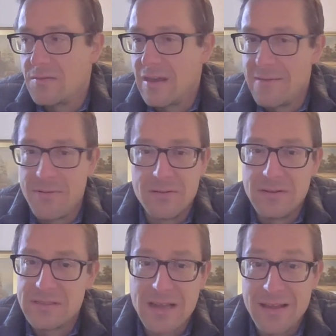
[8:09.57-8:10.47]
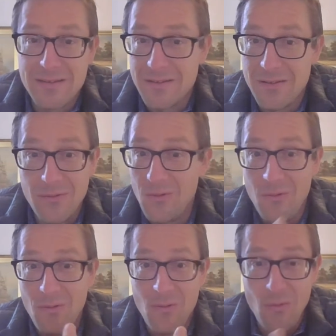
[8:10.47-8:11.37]
Deben said,
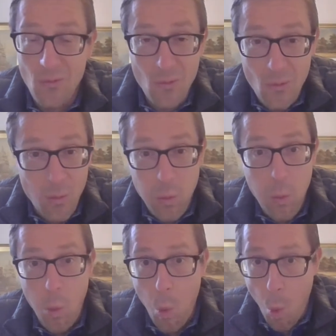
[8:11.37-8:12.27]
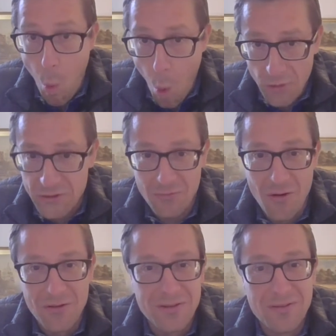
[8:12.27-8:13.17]
"What's
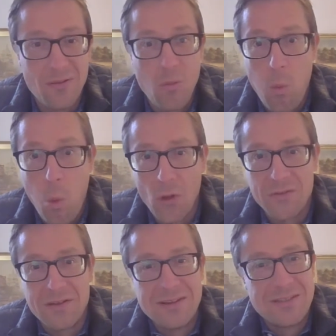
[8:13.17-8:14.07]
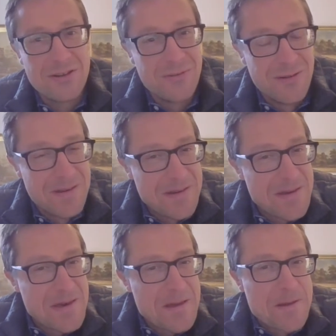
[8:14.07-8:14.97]
wrong? What's the issue?"
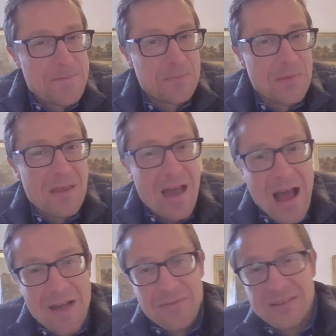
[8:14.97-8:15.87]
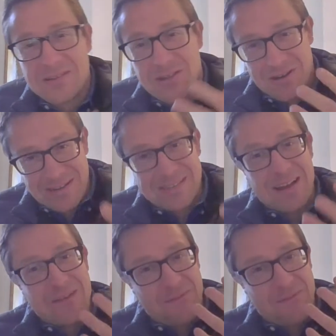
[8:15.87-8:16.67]
And this Chinese